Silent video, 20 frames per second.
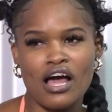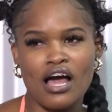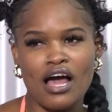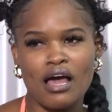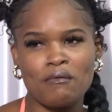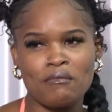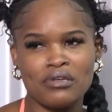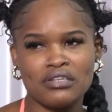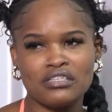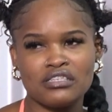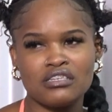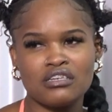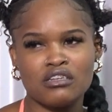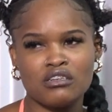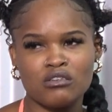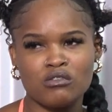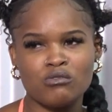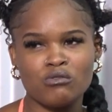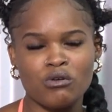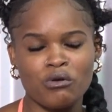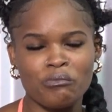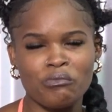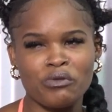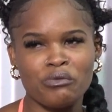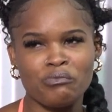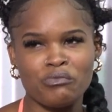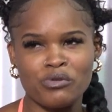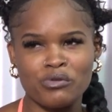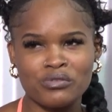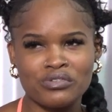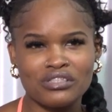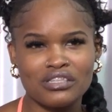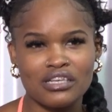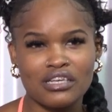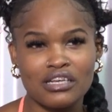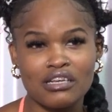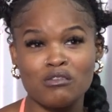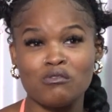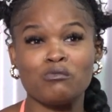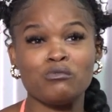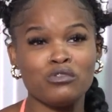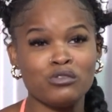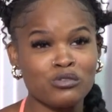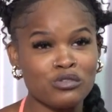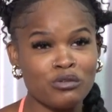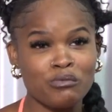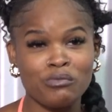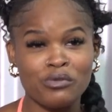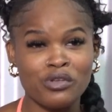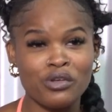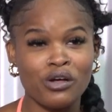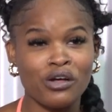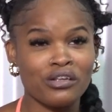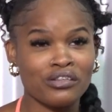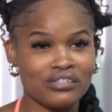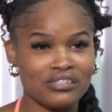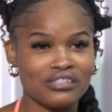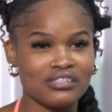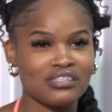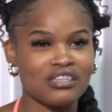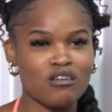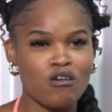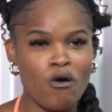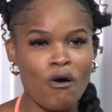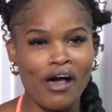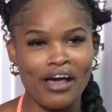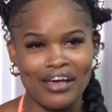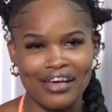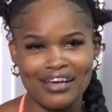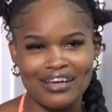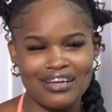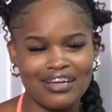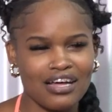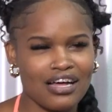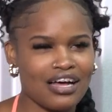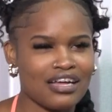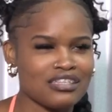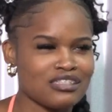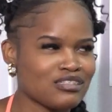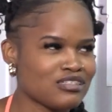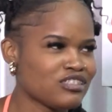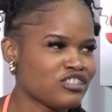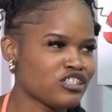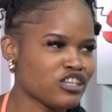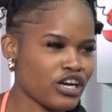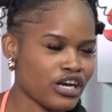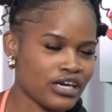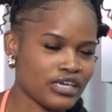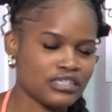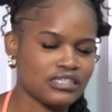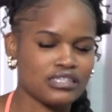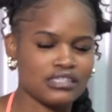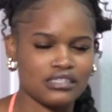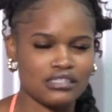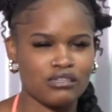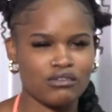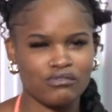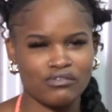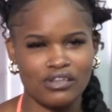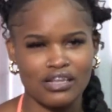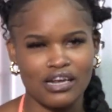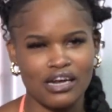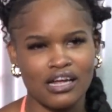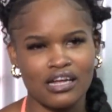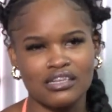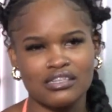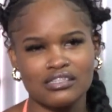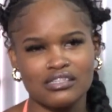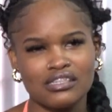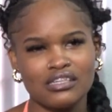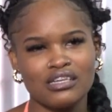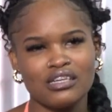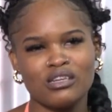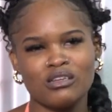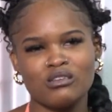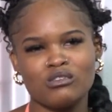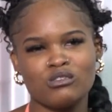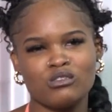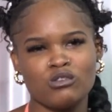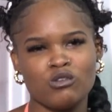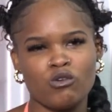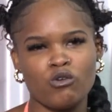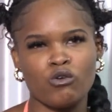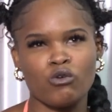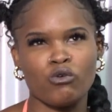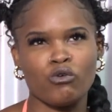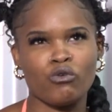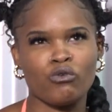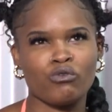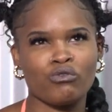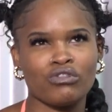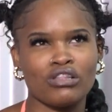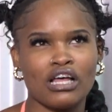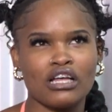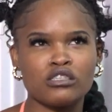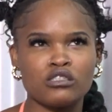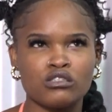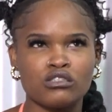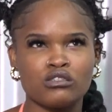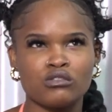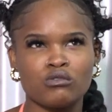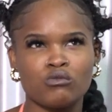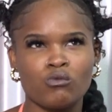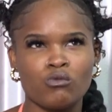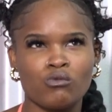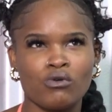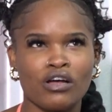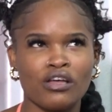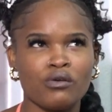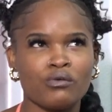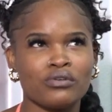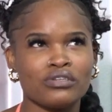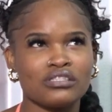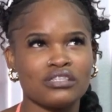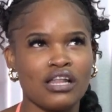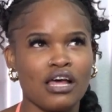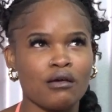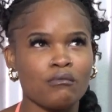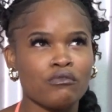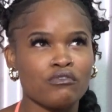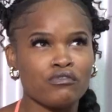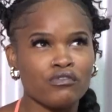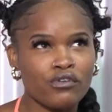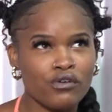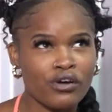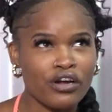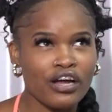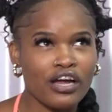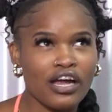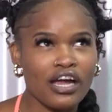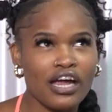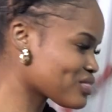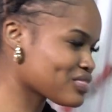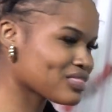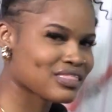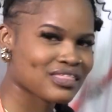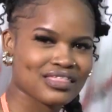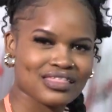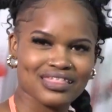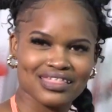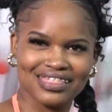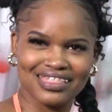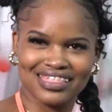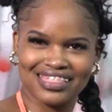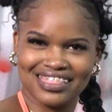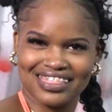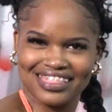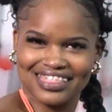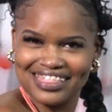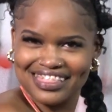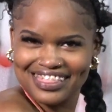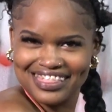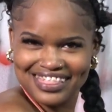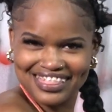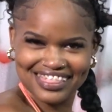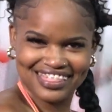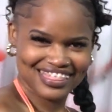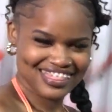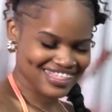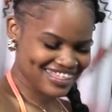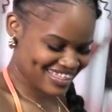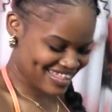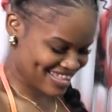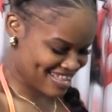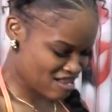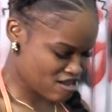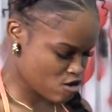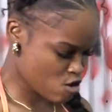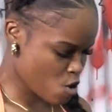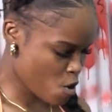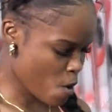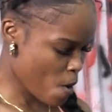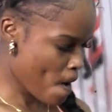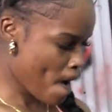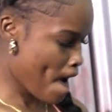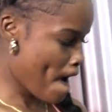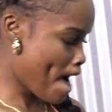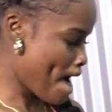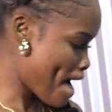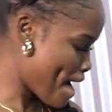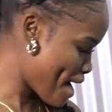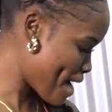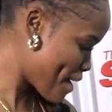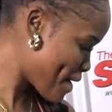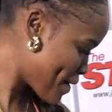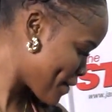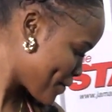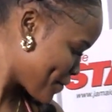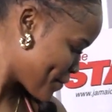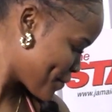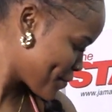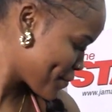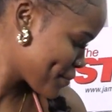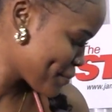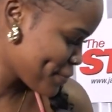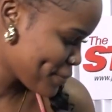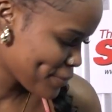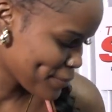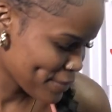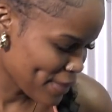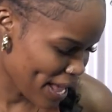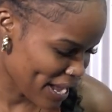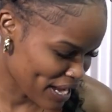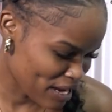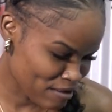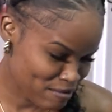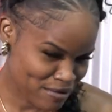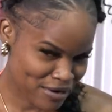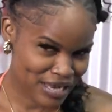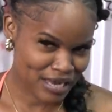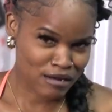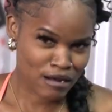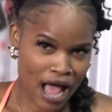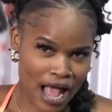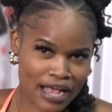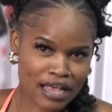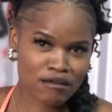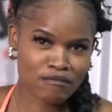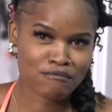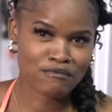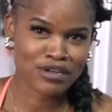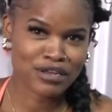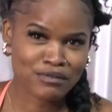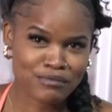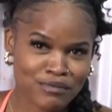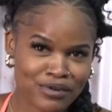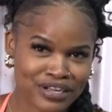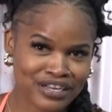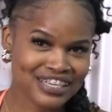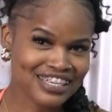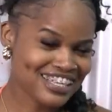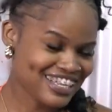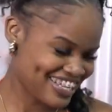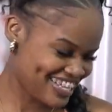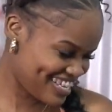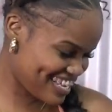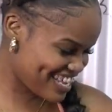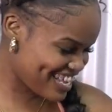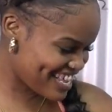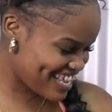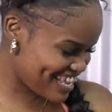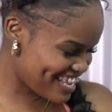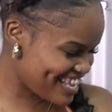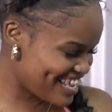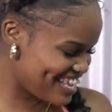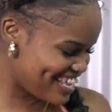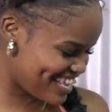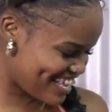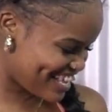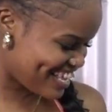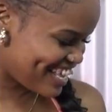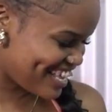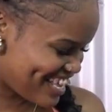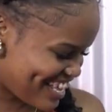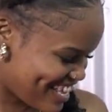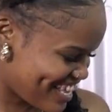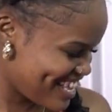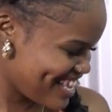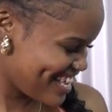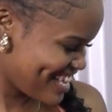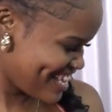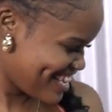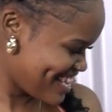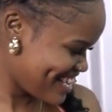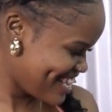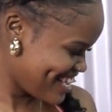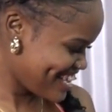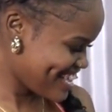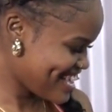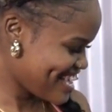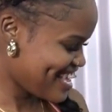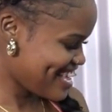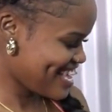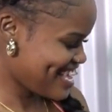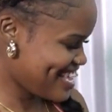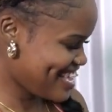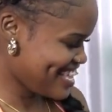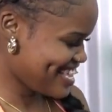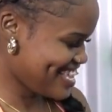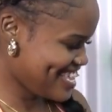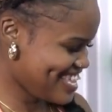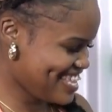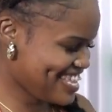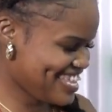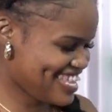I basically grew up in music. You used to be on the choir at church and stuff like that. So that's what it was like before. Going out in the public now, it's not much different right now, but yeah, it's cool. I have people